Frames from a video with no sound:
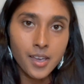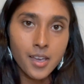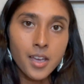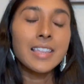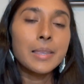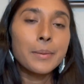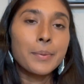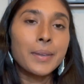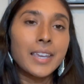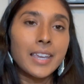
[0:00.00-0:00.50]
In
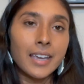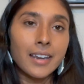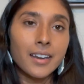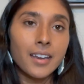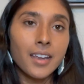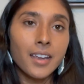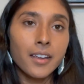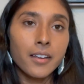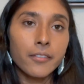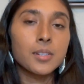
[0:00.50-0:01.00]
the
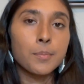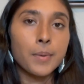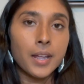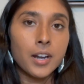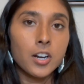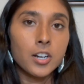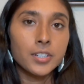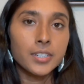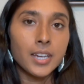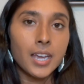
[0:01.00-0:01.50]
beginning, it's
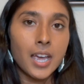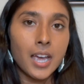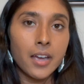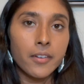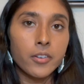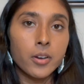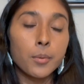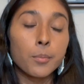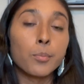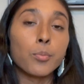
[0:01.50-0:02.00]
better to
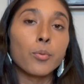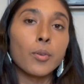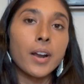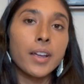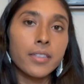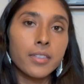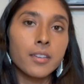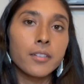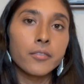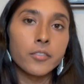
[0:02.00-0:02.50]
have a
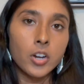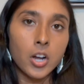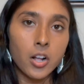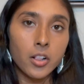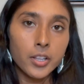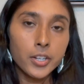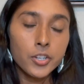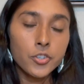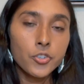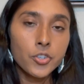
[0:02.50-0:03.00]
breadth of
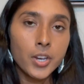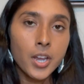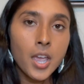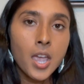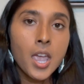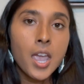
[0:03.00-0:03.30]
knowledge.